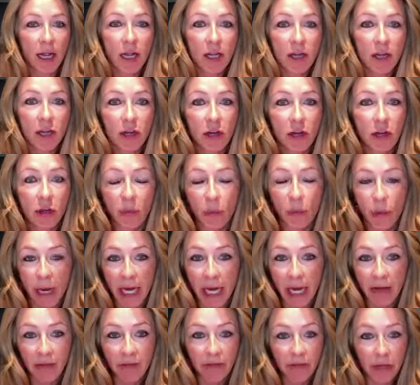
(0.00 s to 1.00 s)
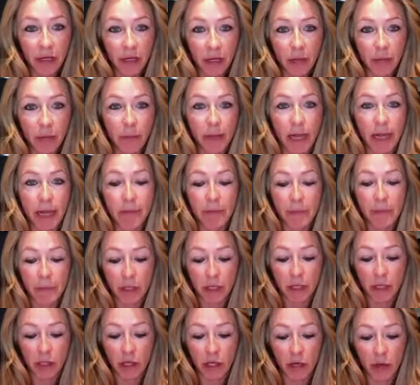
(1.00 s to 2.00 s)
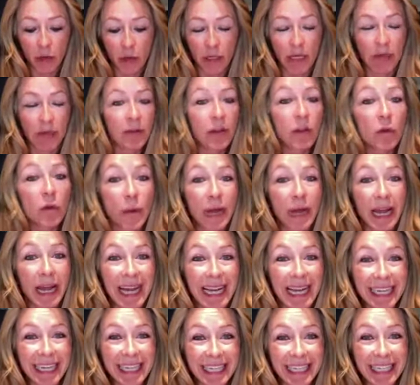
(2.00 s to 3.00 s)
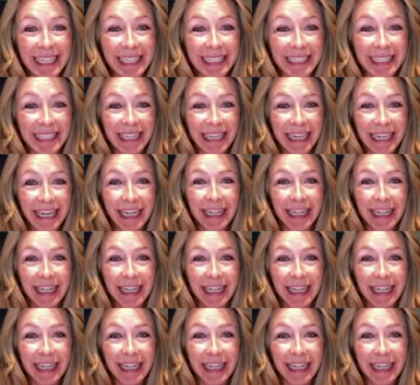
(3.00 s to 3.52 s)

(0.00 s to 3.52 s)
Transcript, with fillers: you know, the way I feel, but, you know, even the way I eat,